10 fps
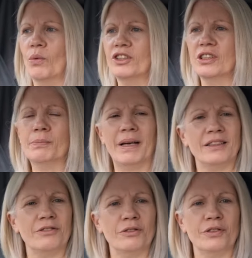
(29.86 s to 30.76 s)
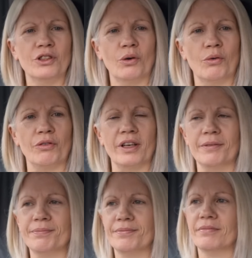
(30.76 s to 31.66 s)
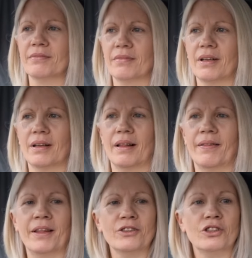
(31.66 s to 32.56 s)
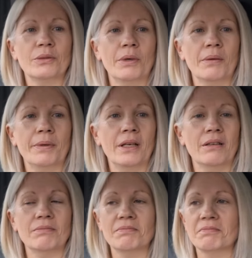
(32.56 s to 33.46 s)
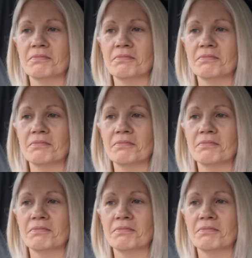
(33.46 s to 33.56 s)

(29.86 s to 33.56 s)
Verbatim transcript: which is better for photography. That's just my opinion.